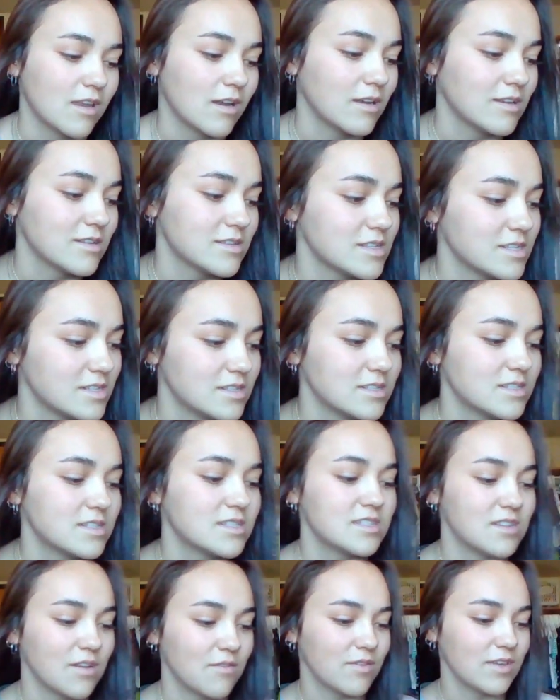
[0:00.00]
and
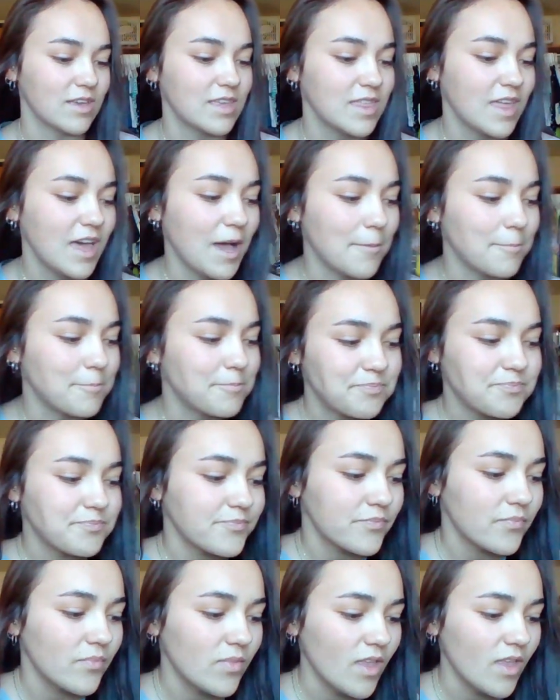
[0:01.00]
stuff like that.
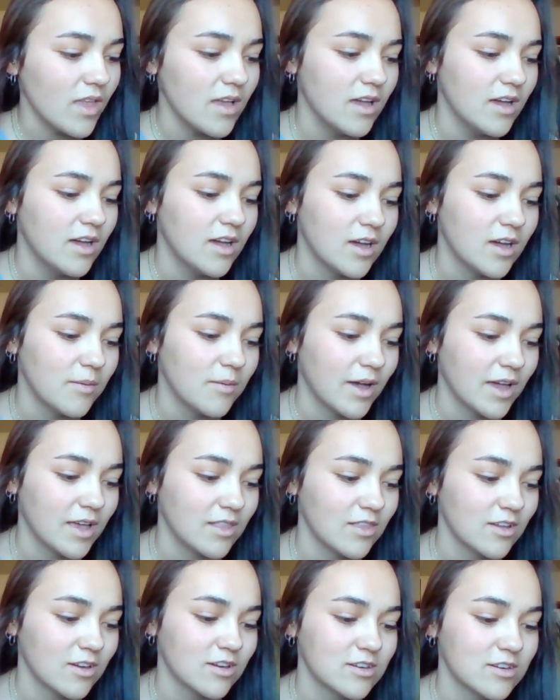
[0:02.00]
I
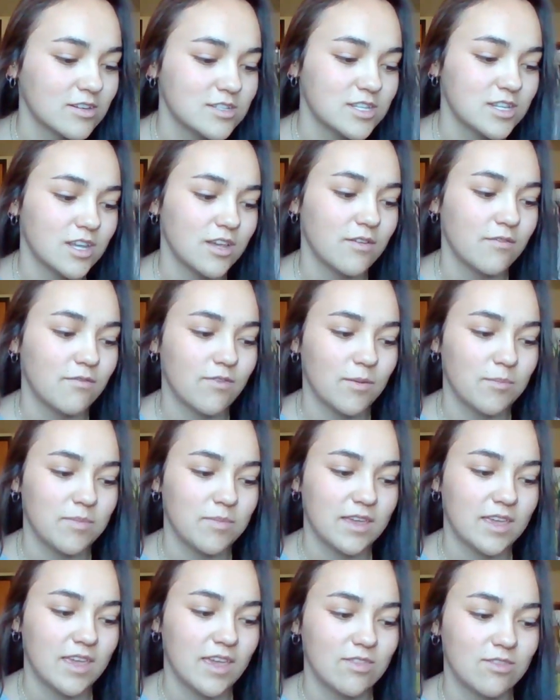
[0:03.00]
learned from
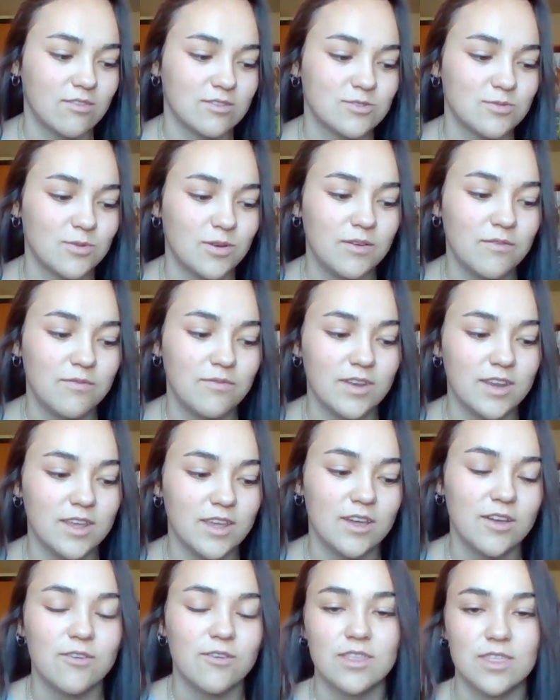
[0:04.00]
the K through 12
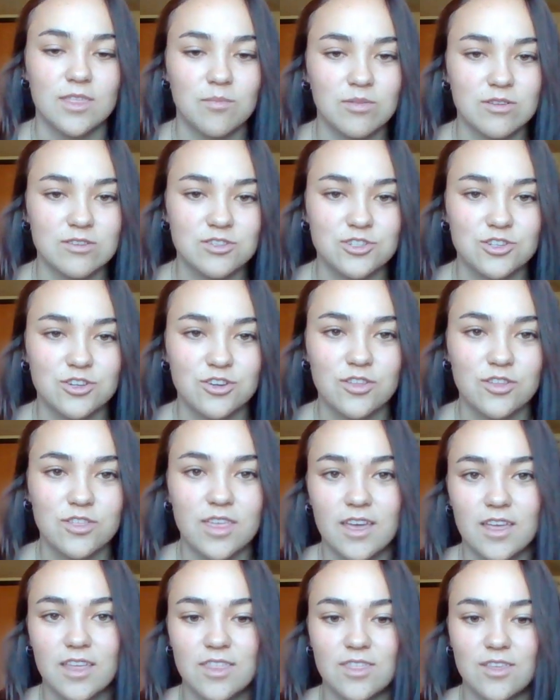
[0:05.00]
video and the brochure
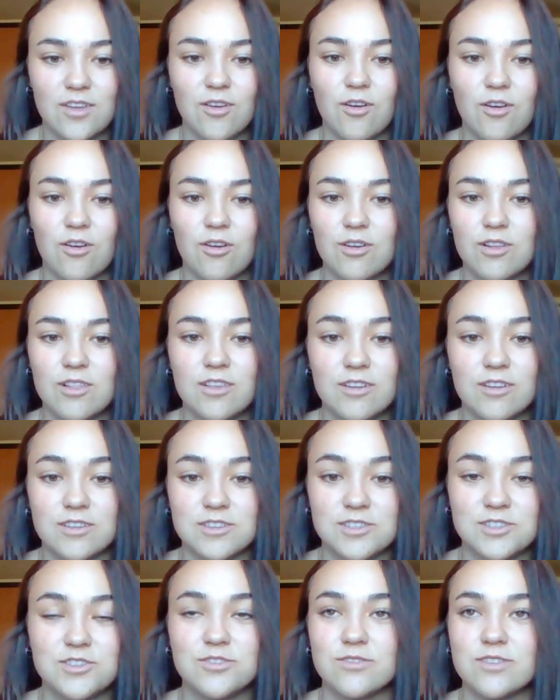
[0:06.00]
that there are a lot of
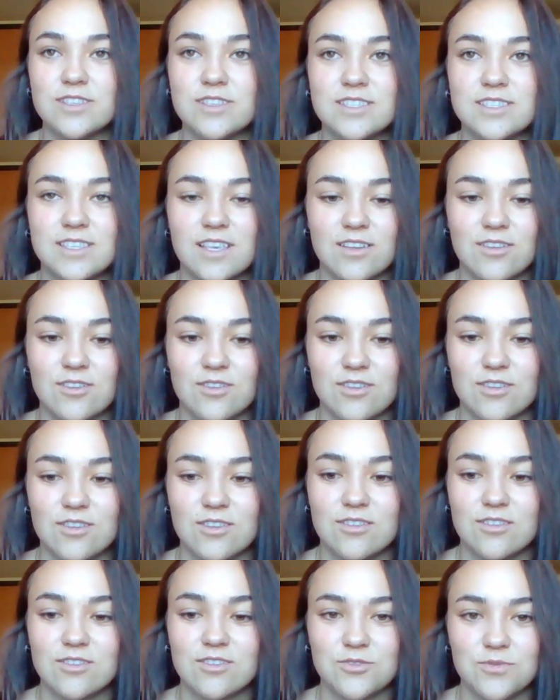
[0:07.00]
students that are
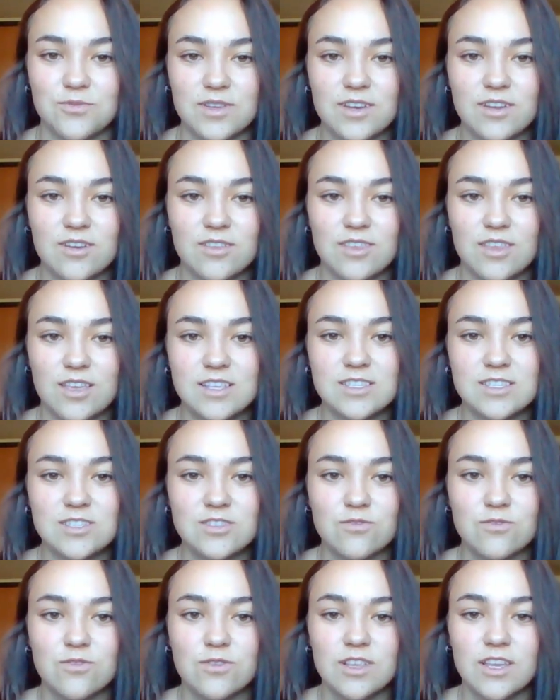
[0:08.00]
doing online
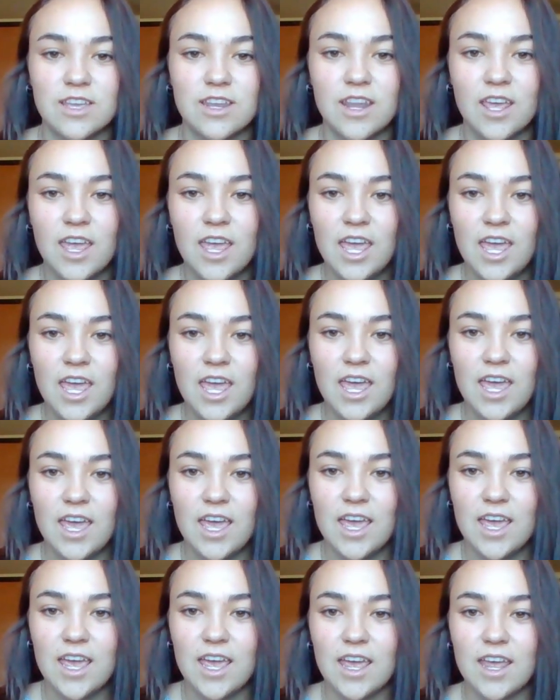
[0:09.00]
schooling,
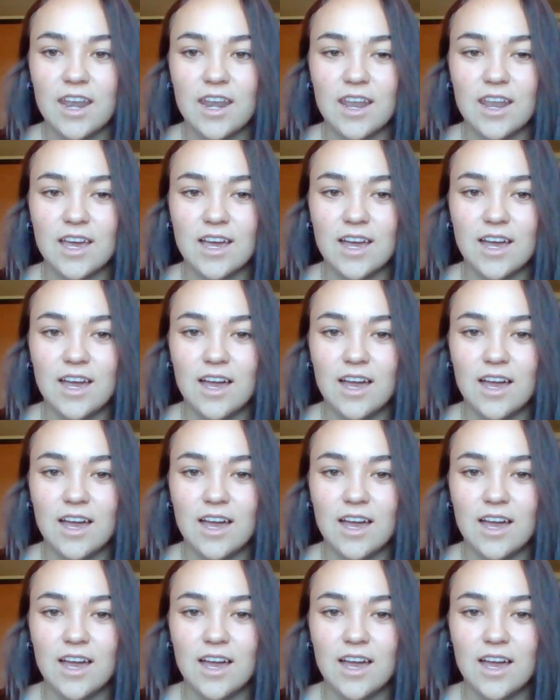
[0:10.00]
and